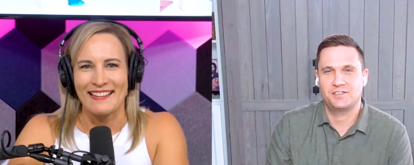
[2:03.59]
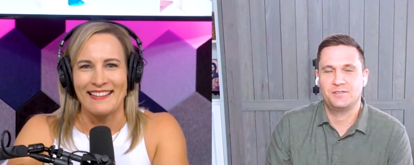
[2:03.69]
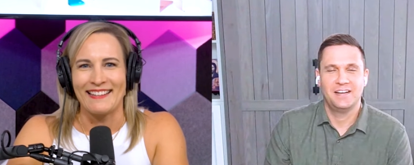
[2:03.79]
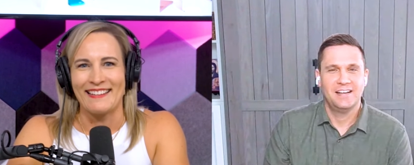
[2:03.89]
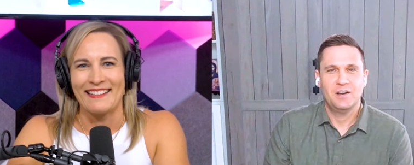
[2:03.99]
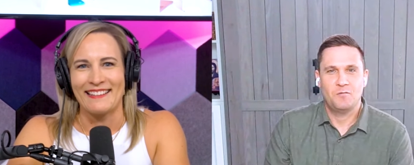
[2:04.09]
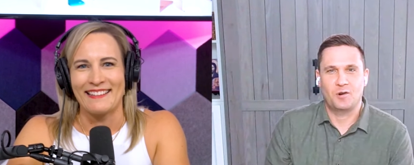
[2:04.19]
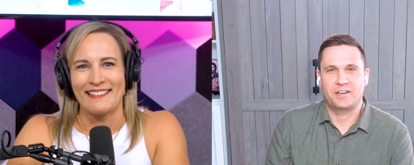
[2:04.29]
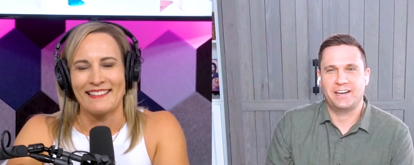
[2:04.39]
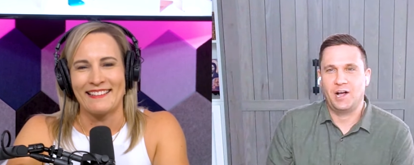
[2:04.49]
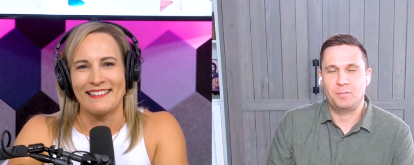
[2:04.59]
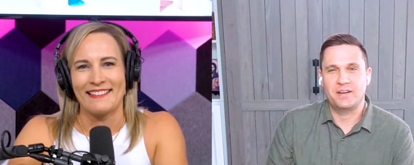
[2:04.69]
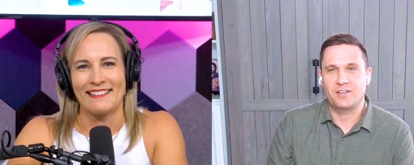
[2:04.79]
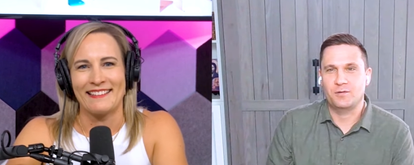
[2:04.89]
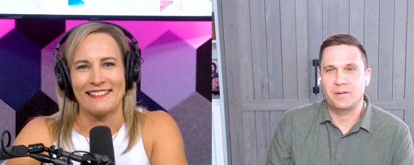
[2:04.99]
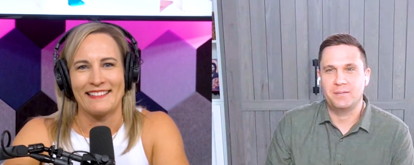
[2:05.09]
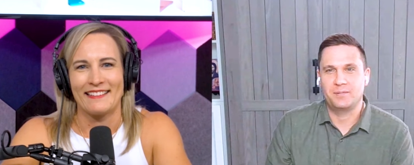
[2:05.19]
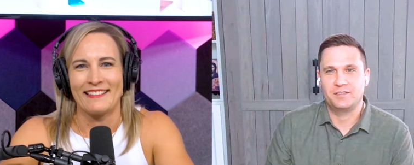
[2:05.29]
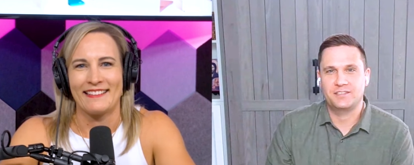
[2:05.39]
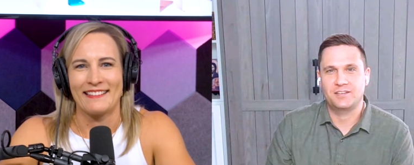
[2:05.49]
Speaker 1: much you work at helping other
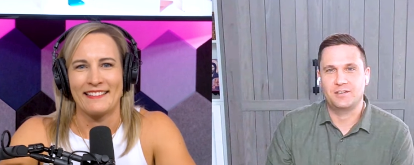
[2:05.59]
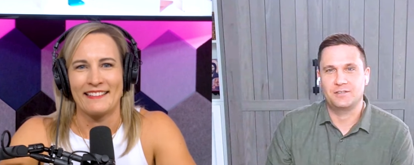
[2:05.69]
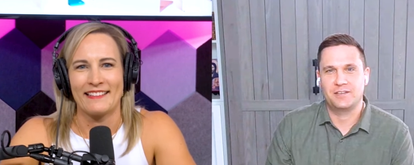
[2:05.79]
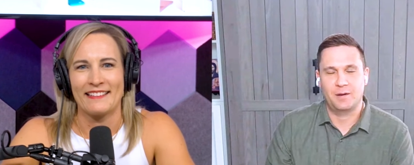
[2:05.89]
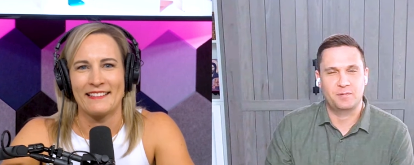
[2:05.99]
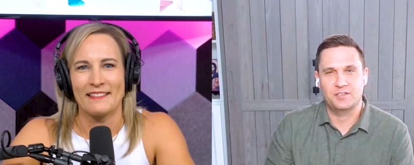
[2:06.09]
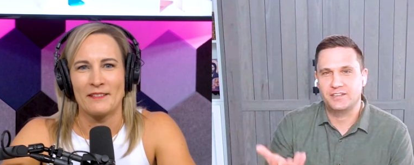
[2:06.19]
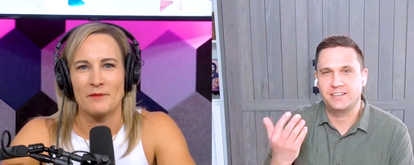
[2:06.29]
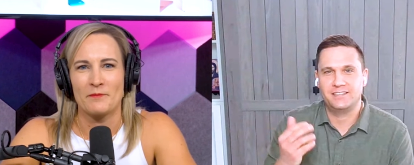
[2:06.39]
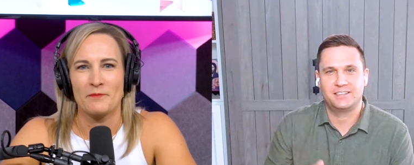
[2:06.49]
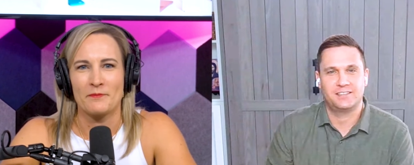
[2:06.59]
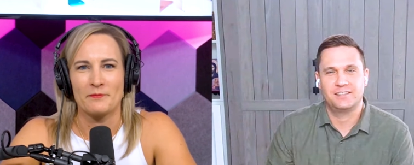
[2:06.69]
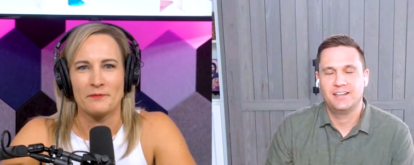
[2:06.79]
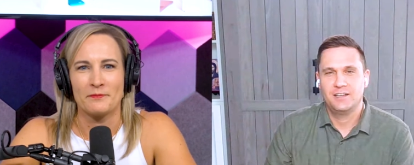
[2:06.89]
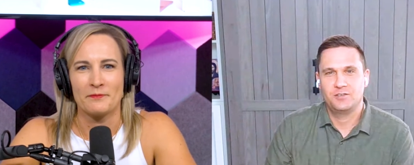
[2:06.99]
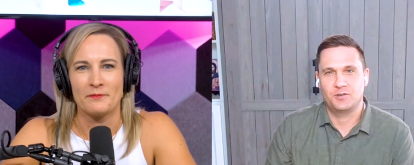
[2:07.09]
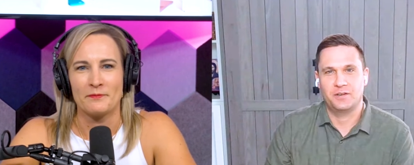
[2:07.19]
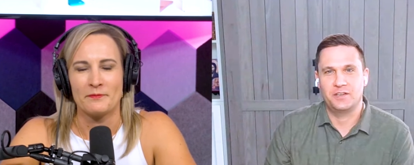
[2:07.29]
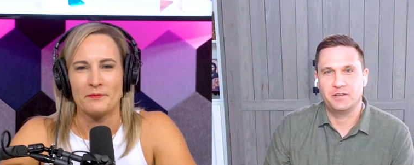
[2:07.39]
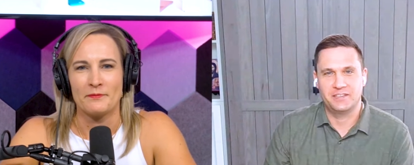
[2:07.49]
people. So the opportunity to
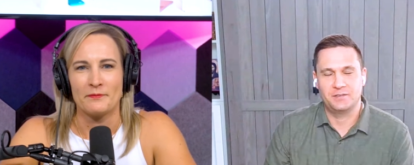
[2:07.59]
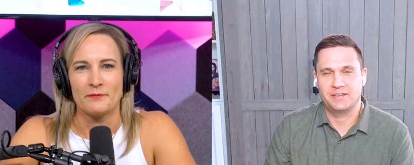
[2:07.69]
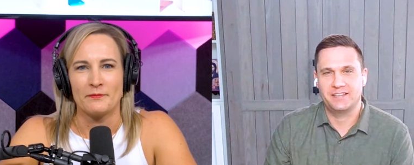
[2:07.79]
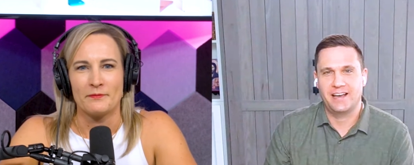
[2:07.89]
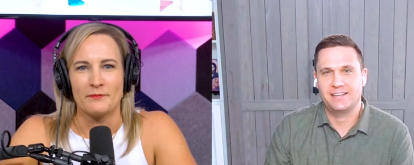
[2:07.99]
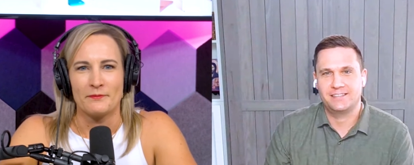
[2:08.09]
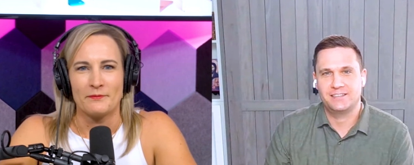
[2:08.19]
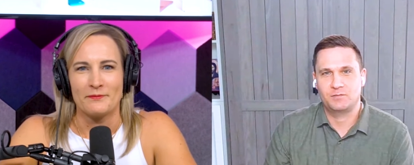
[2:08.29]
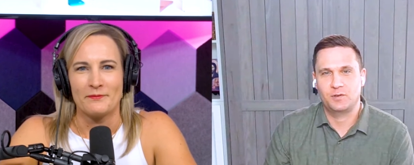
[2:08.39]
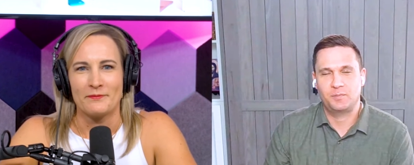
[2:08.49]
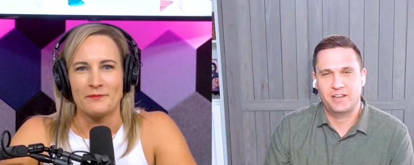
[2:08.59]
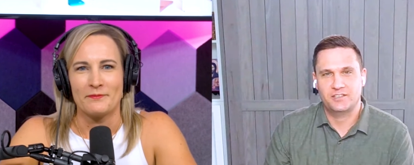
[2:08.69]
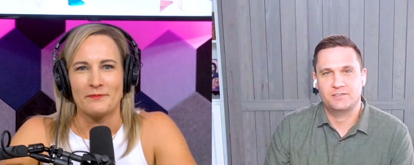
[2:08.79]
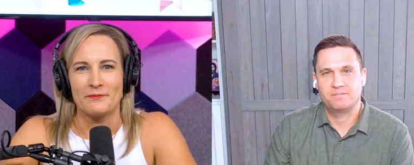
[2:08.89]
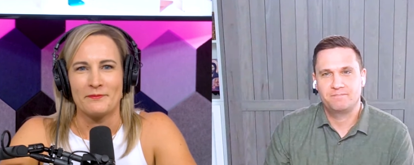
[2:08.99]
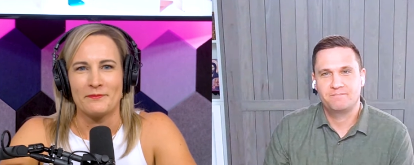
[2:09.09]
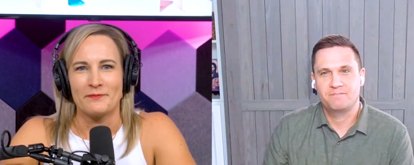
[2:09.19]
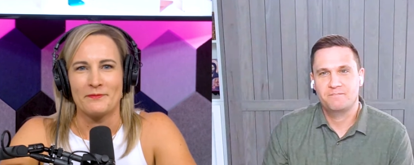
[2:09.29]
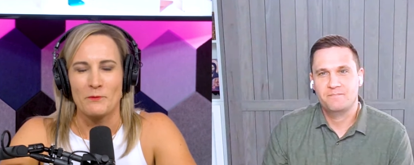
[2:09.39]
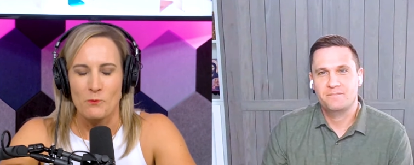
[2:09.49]
join you at doing that is a real pleasure.
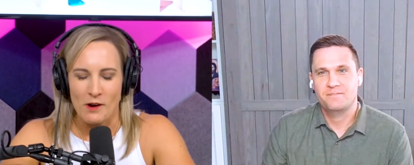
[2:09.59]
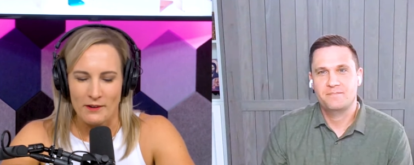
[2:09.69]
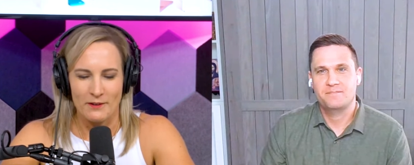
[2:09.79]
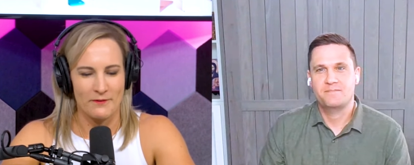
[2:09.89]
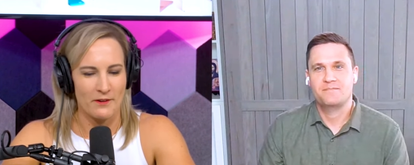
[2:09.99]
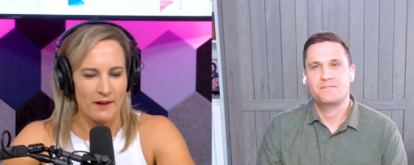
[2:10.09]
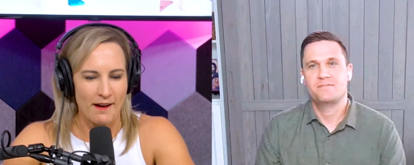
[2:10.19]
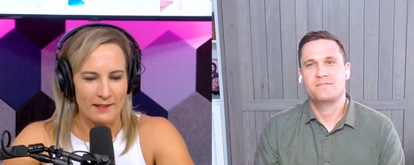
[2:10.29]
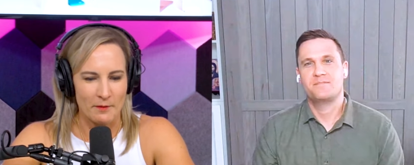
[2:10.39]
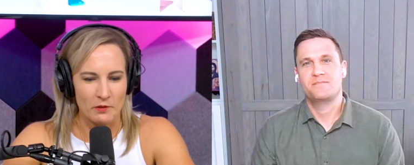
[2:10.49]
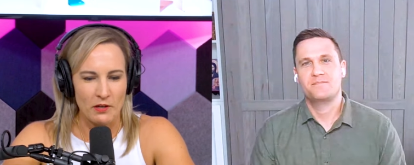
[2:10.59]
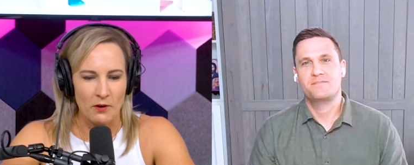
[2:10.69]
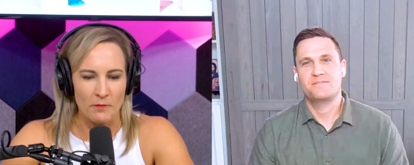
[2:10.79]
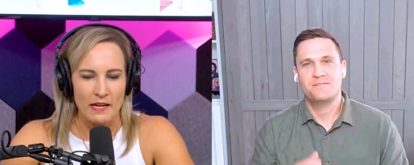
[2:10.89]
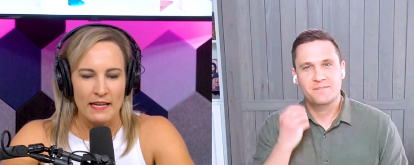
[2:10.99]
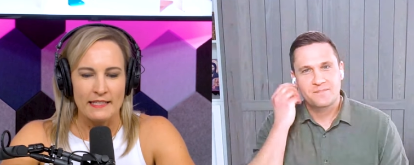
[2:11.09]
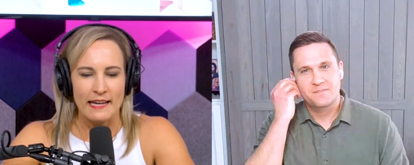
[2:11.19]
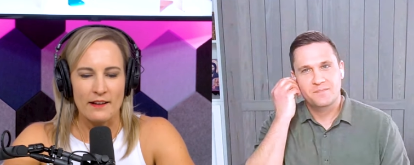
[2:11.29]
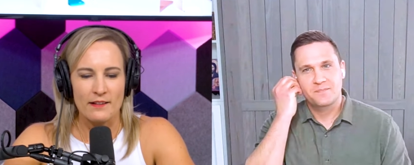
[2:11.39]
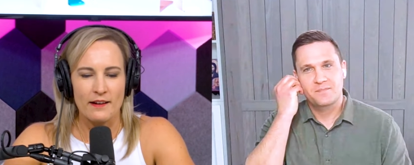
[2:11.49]
Speaker 2: Wonderful. Awesome. So
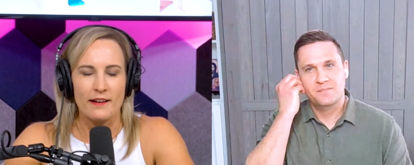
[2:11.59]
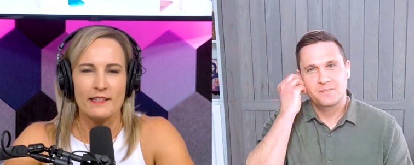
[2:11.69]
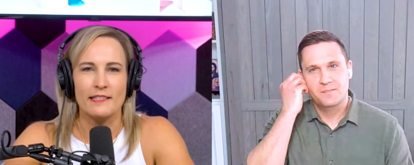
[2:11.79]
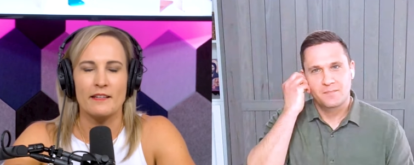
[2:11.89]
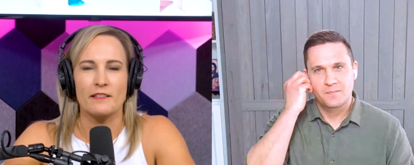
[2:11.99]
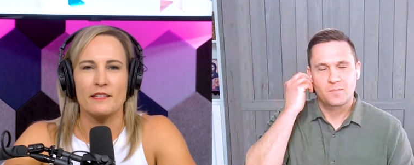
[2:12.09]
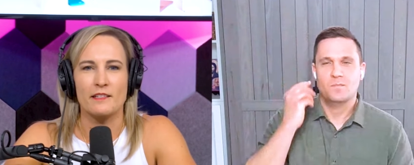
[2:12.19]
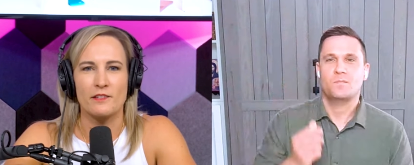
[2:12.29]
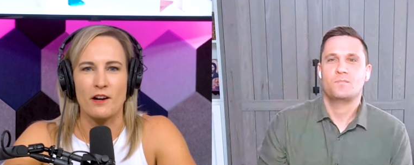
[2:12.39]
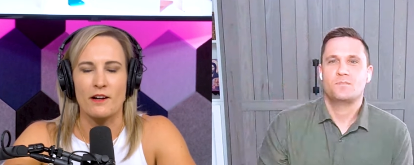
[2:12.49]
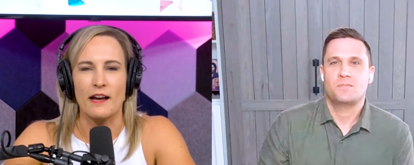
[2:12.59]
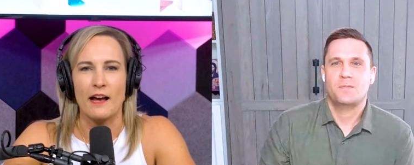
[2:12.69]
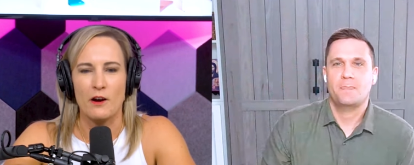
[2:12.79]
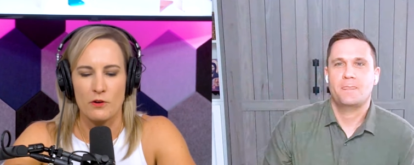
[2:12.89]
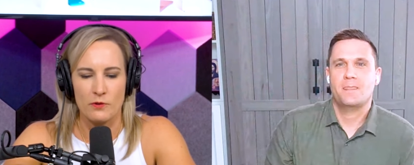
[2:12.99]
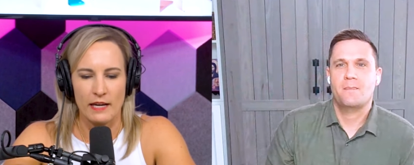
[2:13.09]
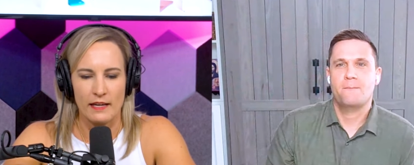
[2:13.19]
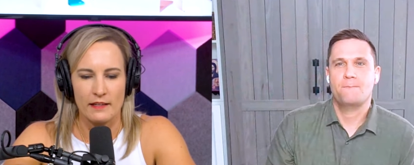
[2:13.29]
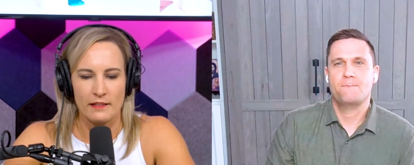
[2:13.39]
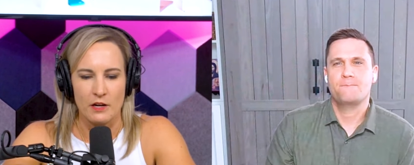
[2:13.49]
tell us to start how
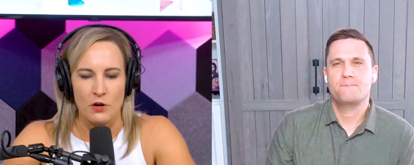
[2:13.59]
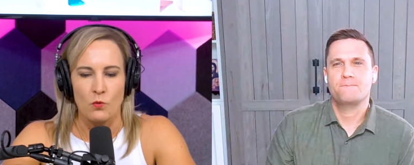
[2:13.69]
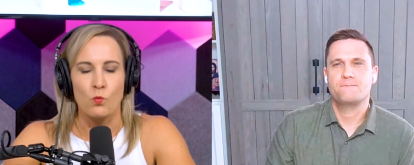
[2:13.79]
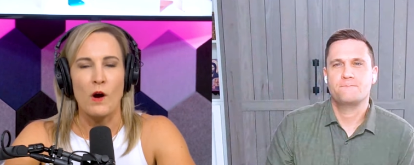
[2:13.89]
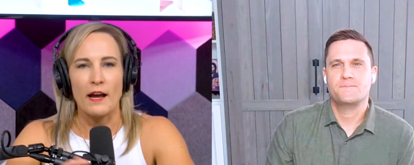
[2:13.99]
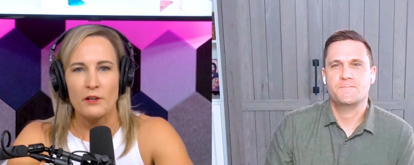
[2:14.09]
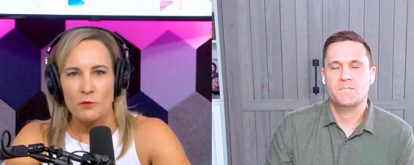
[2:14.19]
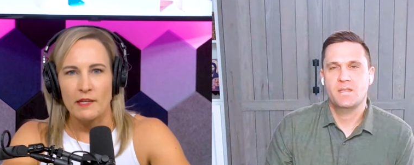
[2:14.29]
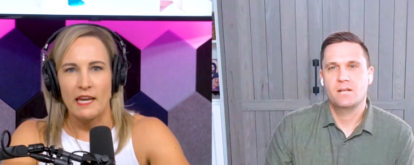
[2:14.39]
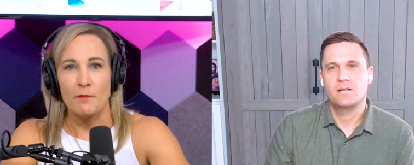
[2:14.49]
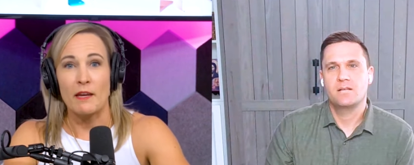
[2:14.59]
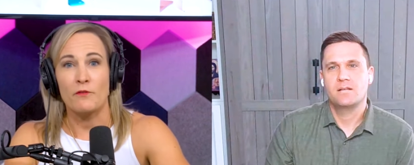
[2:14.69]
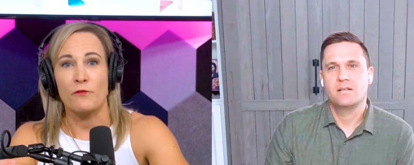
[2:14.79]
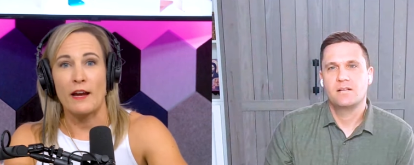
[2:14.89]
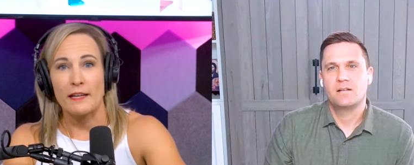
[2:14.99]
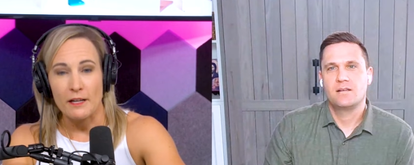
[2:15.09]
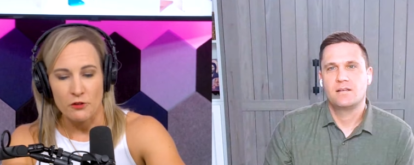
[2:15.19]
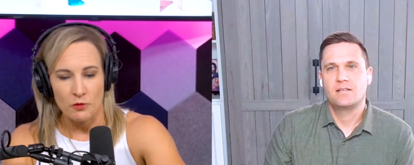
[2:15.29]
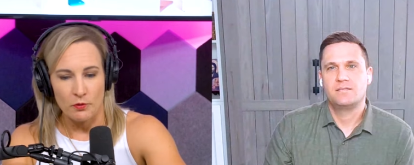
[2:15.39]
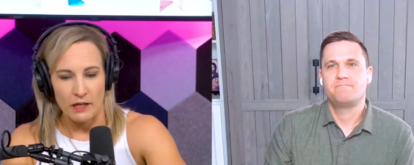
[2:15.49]
and why you became a financial